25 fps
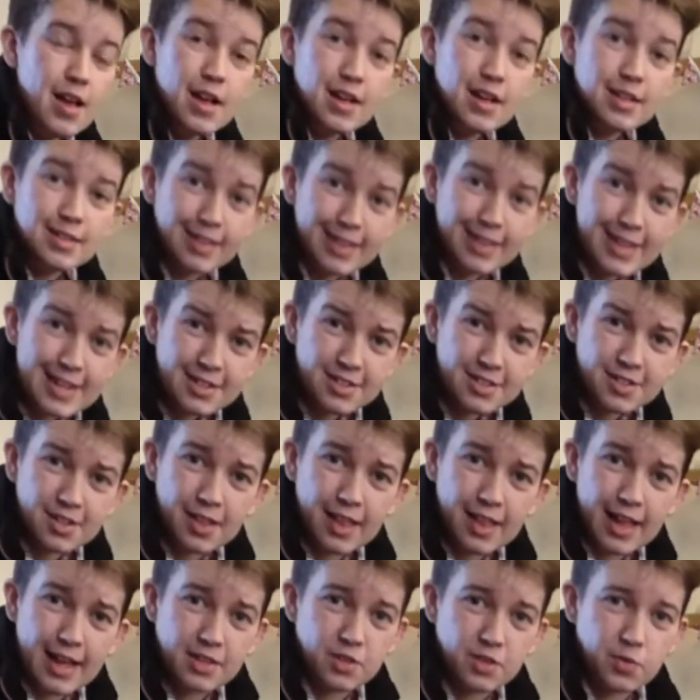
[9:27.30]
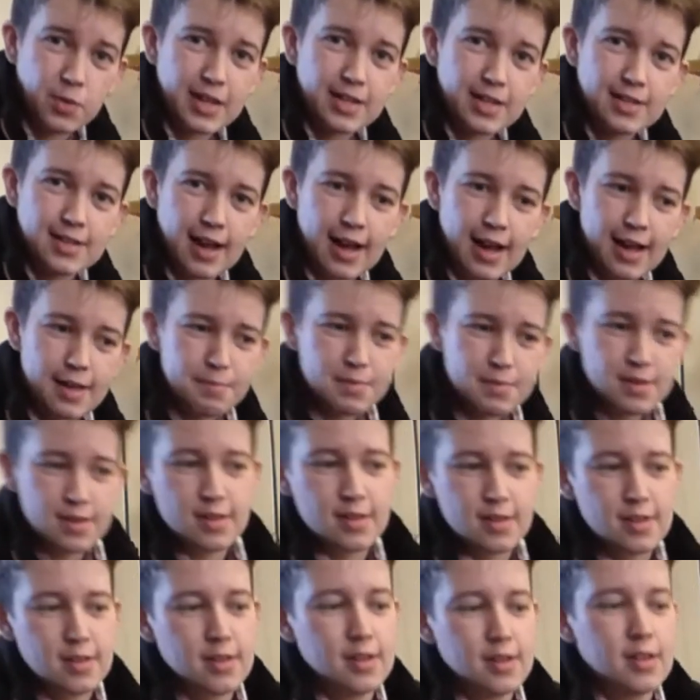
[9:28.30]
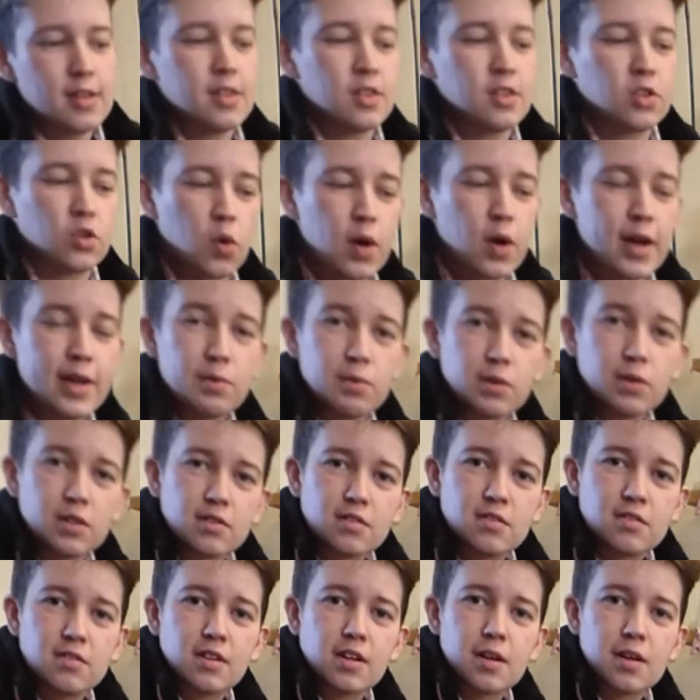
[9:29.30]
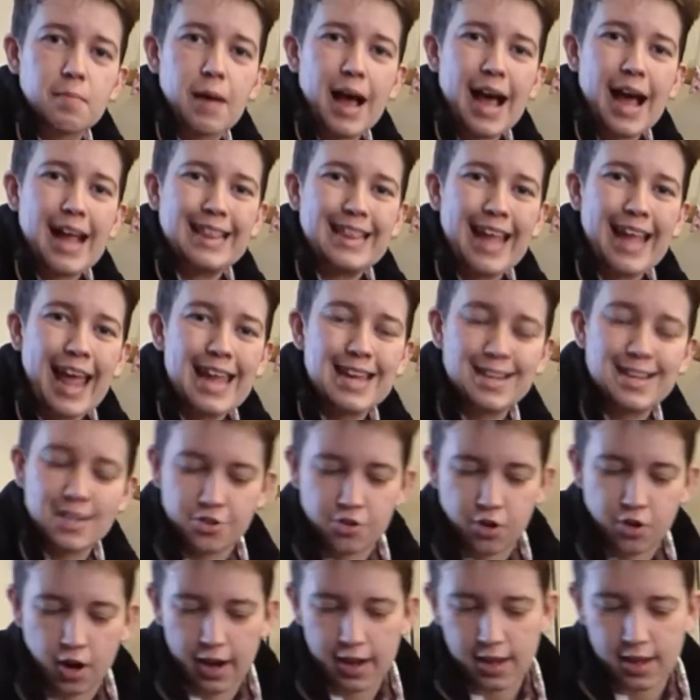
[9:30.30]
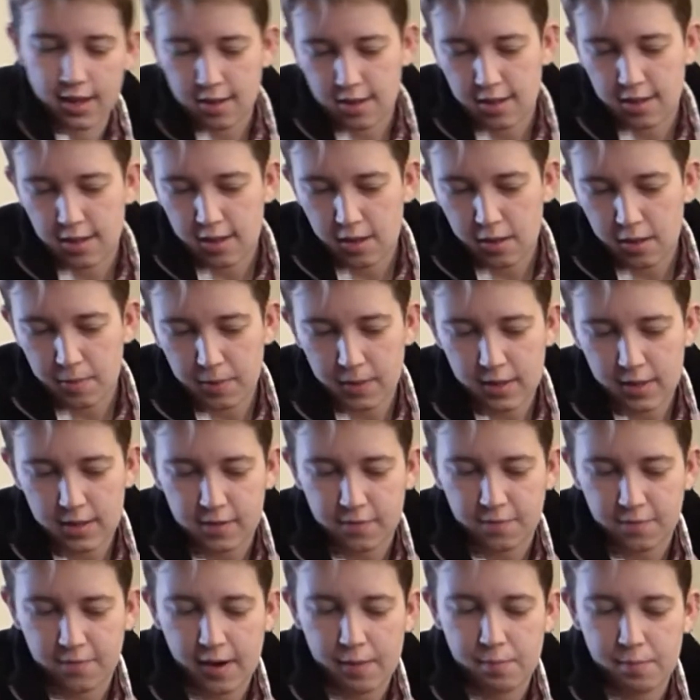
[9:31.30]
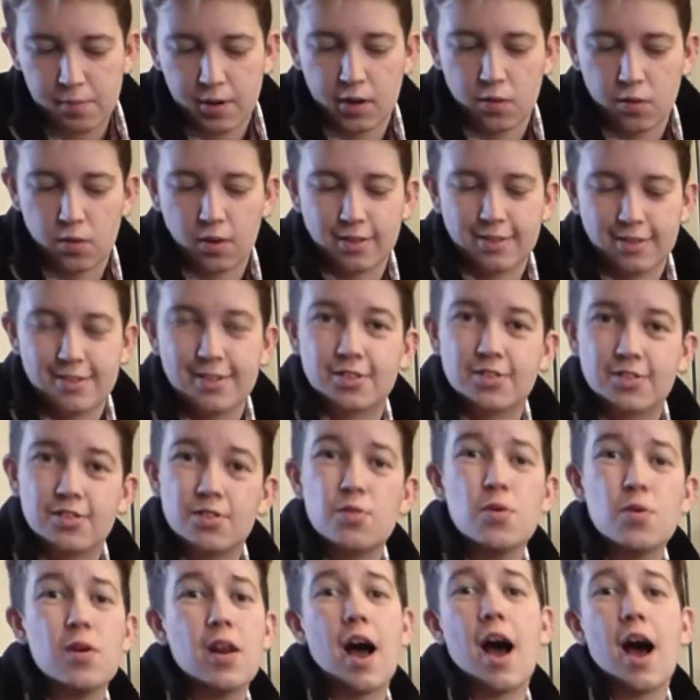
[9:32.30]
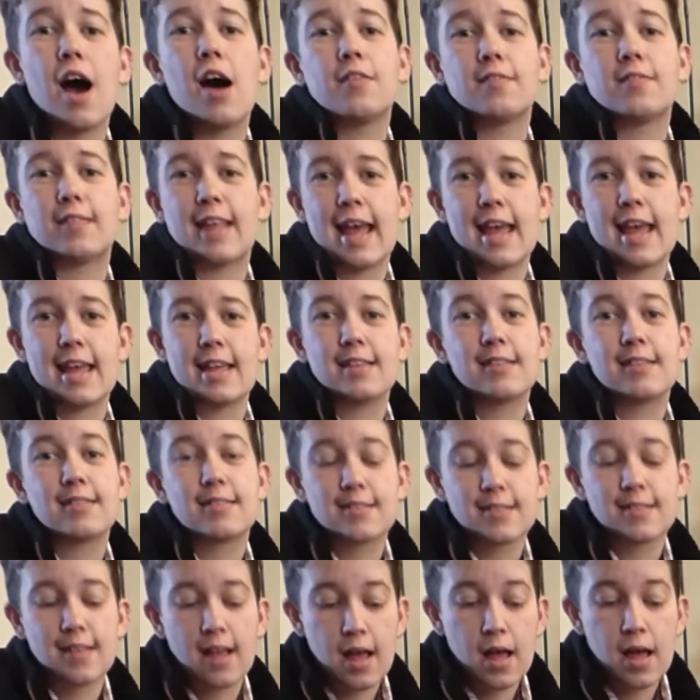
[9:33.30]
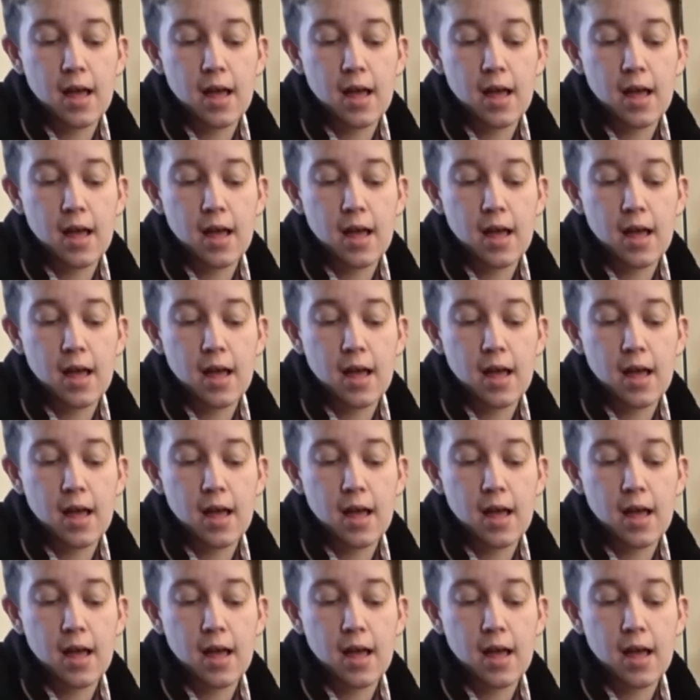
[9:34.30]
So these took their sweet time. Twine ones took about a day to dry, but this fabric one took 2.5 days.